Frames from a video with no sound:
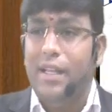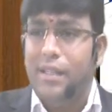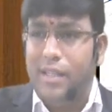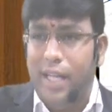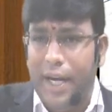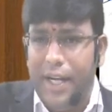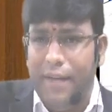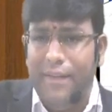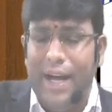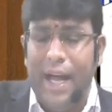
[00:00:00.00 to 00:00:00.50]

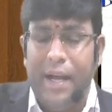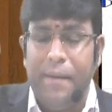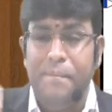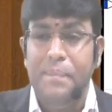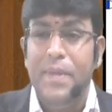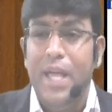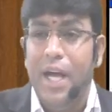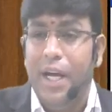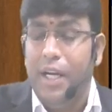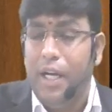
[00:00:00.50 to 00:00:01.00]
31
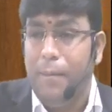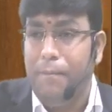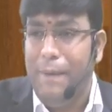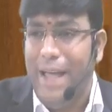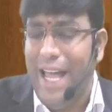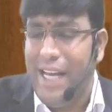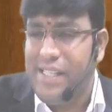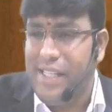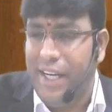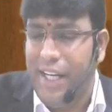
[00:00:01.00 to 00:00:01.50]

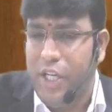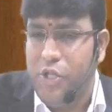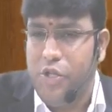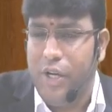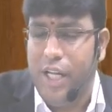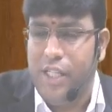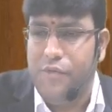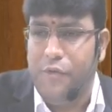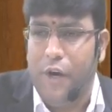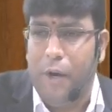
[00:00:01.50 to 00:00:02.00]
repairs and
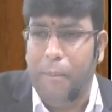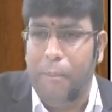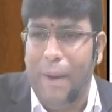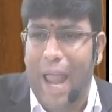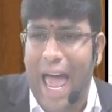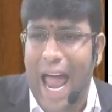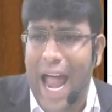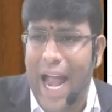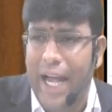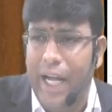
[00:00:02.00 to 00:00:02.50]
insurance for
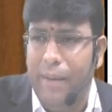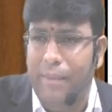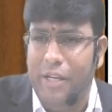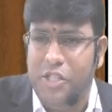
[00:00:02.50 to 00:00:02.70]
plant,